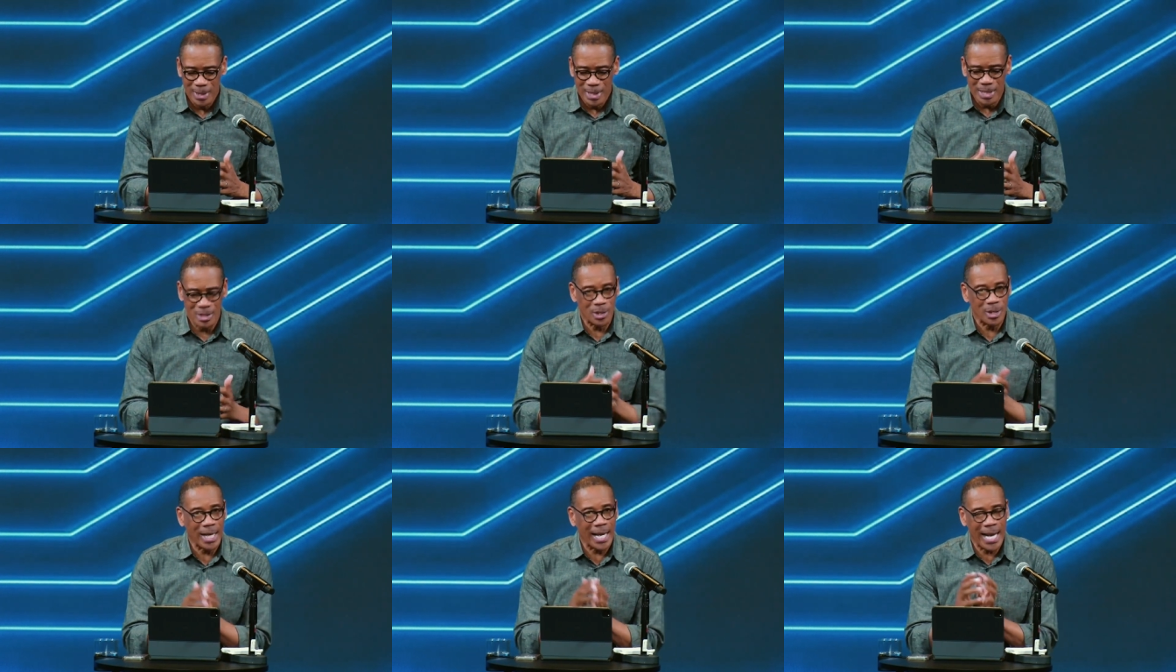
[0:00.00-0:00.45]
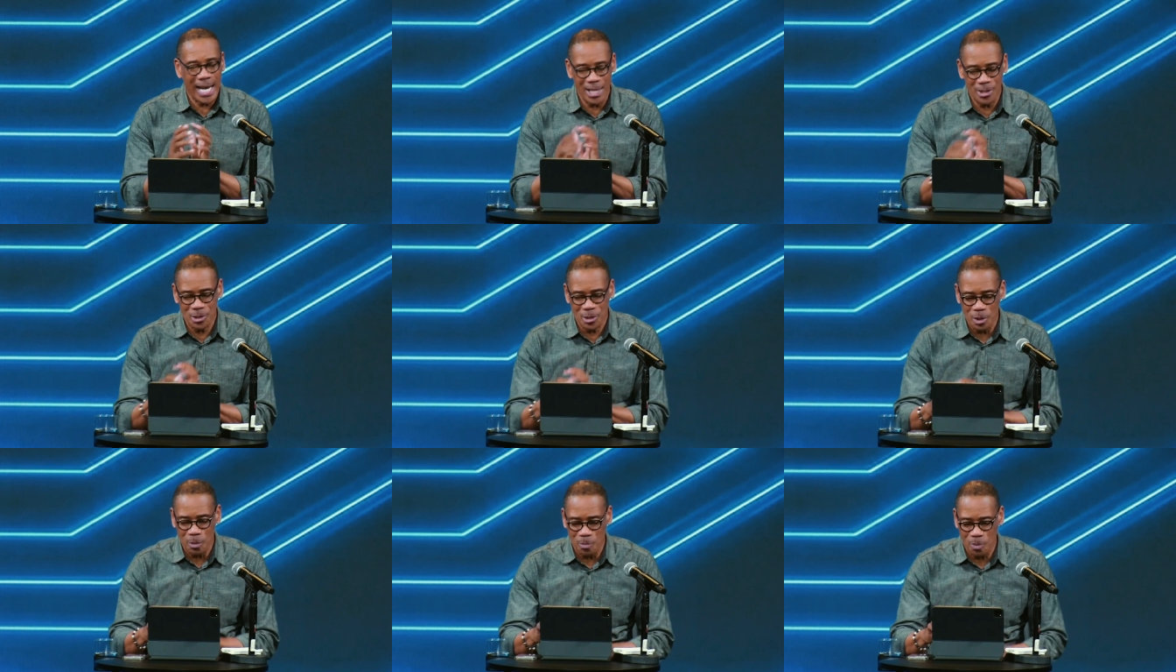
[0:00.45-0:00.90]
He's going to
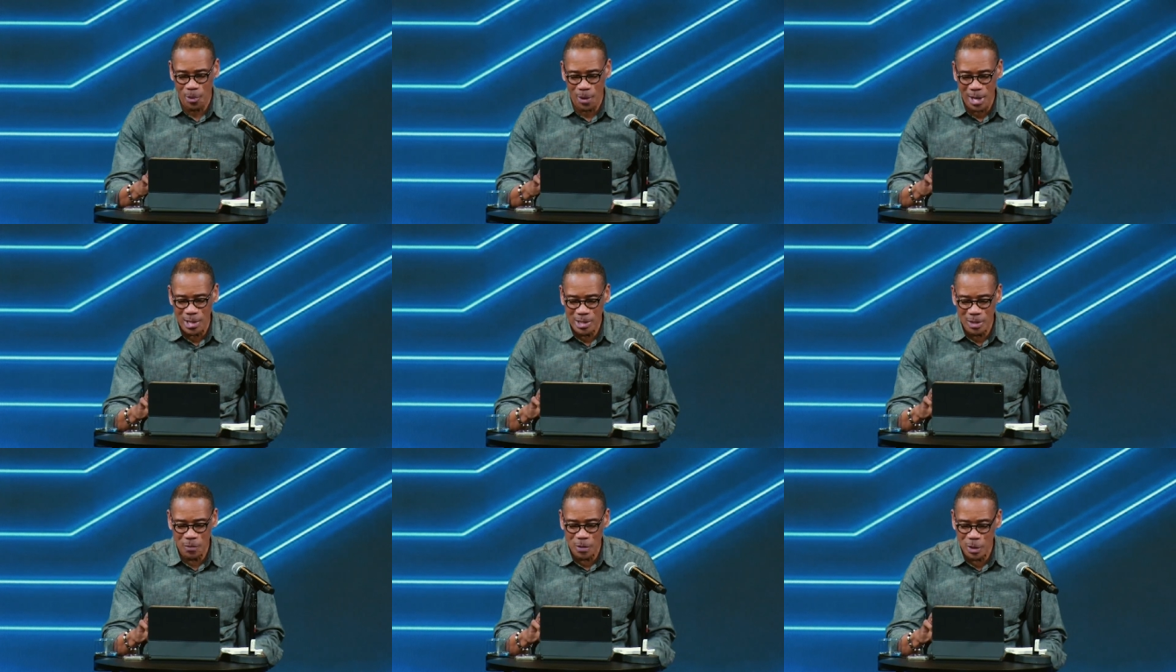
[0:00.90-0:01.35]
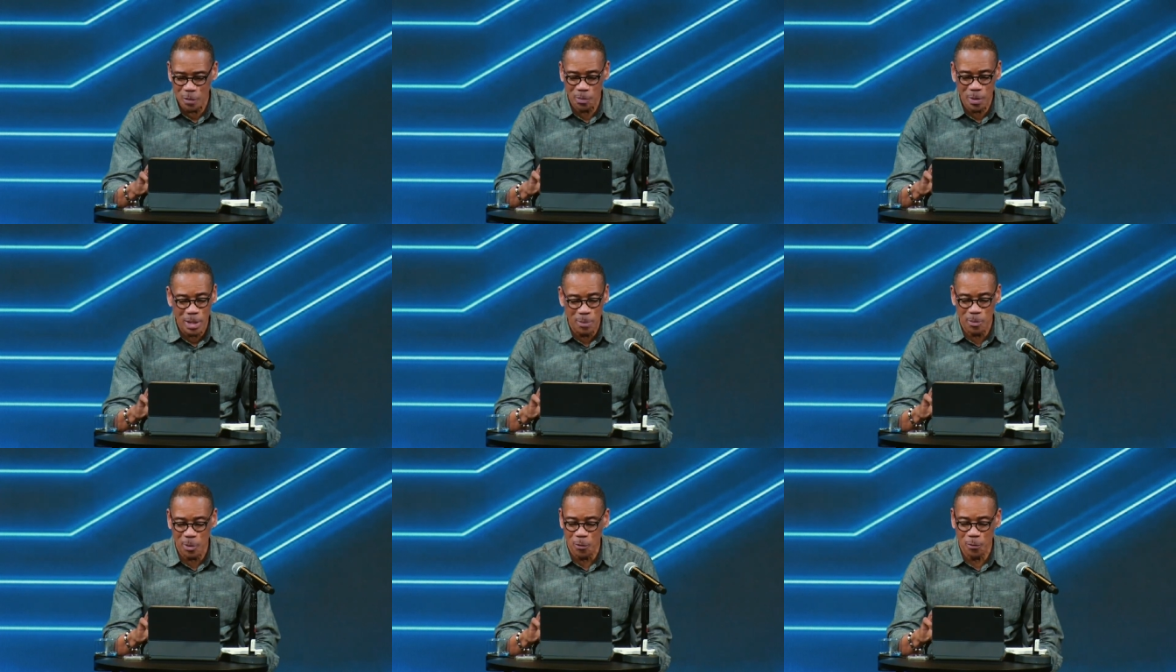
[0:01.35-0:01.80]
answer the prayers of his
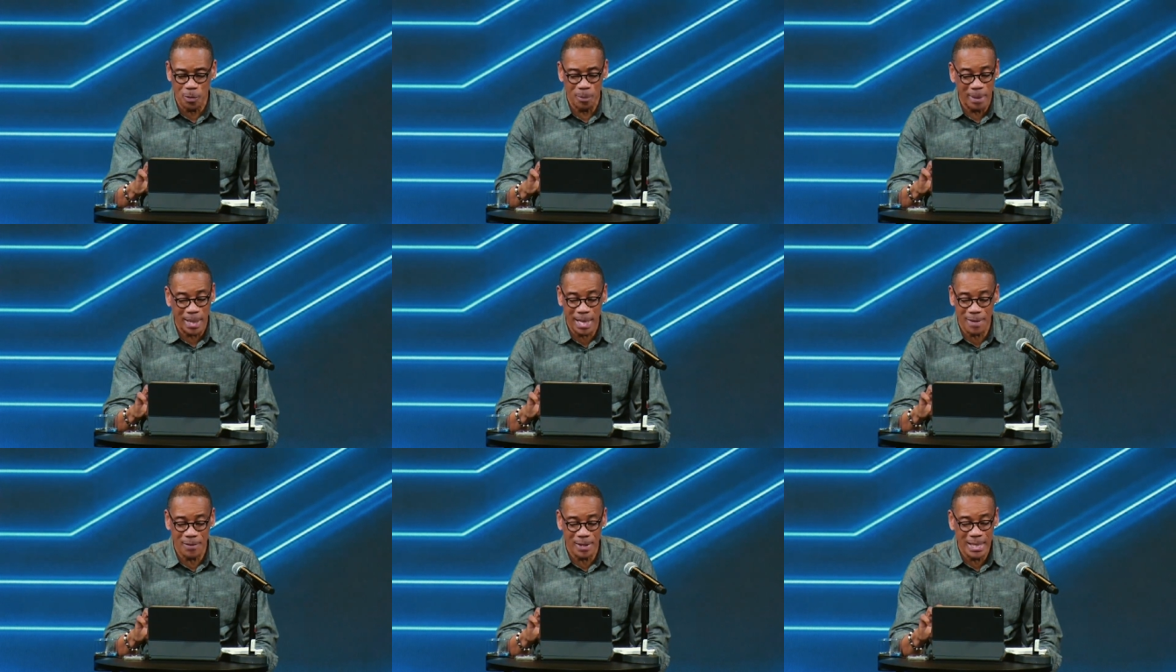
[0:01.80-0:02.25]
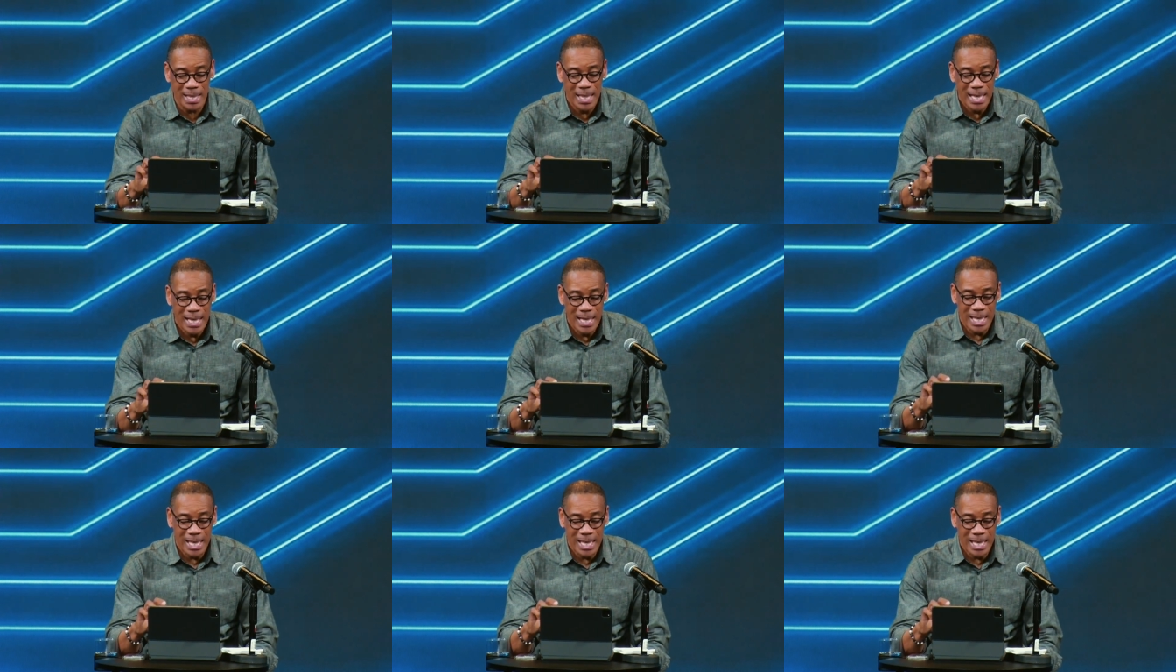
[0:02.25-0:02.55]
people from heaven,